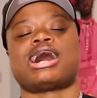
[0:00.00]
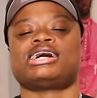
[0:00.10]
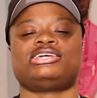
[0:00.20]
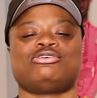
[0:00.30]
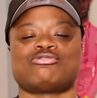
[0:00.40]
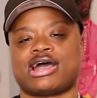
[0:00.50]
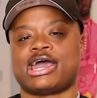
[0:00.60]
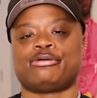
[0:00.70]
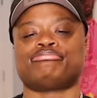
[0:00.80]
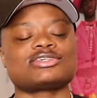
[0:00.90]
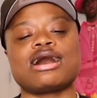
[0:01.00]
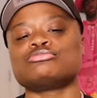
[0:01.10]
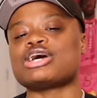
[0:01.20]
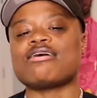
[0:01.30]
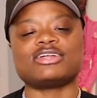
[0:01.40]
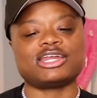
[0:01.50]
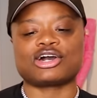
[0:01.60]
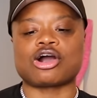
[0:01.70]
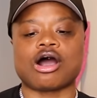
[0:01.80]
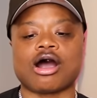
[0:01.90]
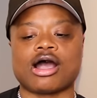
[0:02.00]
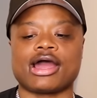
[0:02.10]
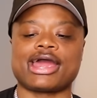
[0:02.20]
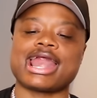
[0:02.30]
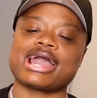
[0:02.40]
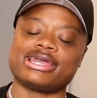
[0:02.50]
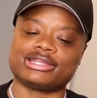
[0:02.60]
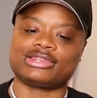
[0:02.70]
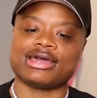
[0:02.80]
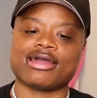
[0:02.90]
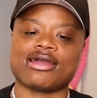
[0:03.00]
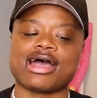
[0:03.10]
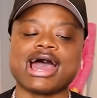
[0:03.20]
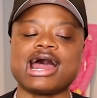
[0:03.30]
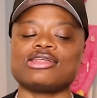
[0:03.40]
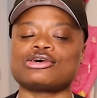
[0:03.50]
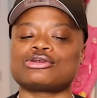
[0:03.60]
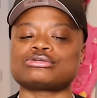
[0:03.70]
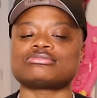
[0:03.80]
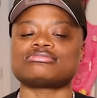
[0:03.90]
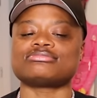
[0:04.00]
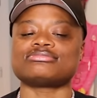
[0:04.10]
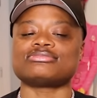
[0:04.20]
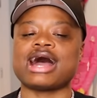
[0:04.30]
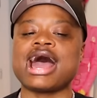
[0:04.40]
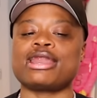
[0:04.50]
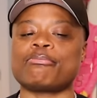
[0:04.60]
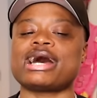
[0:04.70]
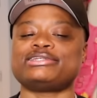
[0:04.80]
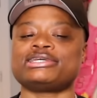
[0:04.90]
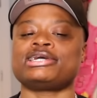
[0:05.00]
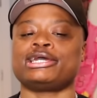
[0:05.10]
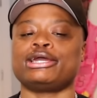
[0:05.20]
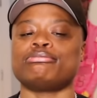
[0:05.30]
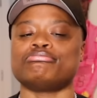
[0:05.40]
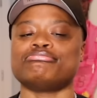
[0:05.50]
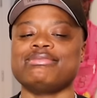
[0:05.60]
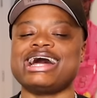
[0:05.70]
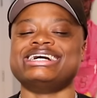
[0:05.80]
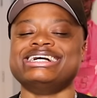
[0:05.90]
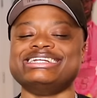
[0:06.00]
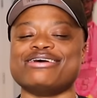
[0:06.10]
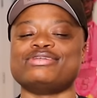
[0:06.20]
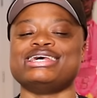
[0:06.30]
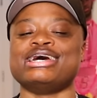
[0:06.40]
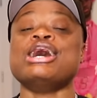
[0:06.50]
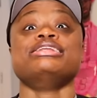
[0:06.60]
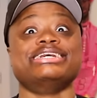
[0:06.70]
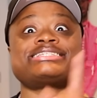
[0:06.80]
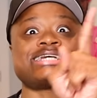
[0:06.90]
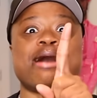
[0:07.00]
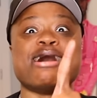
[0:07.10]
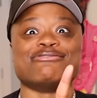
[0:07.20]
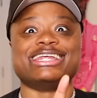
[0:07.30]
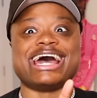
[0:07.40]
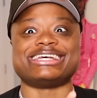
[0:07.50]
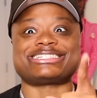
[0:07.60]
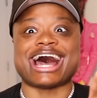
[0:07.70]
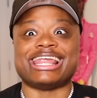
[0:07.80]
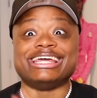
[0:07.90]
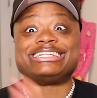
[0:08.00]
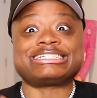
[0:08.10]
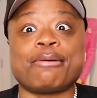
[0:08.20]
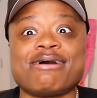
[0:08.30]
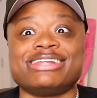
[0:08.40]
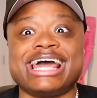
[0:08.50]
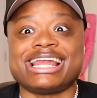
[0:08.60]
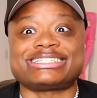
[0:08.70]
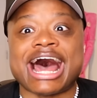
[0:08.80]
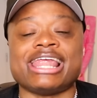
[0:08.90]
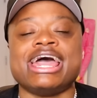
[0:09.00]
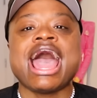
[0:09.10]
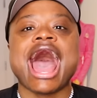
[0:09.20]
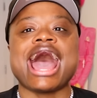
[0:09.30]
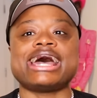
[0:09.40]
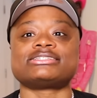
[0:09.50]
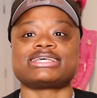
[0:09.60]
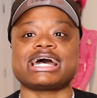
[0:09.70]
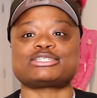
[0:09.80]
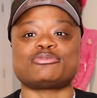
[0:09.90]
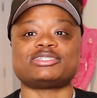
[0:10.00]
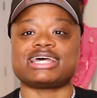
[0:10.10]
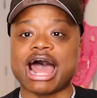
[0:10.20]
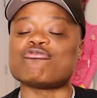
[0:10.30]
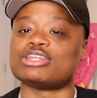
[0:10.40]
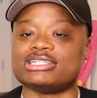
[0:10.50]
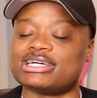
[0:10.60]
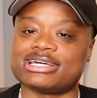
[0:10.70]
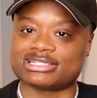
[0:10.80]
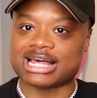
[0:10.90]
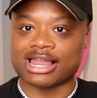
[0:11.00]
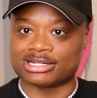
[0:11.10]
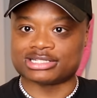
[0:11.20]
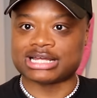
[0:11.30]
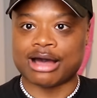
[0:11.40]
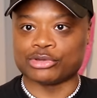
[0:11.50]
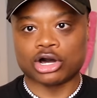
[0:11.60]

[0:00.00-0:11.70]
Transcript: rocky, right? So I'm driving in the car and I get there. I had a bite to eat. This time I really had a solid. I had Zaxby's and I really did get a solid this time,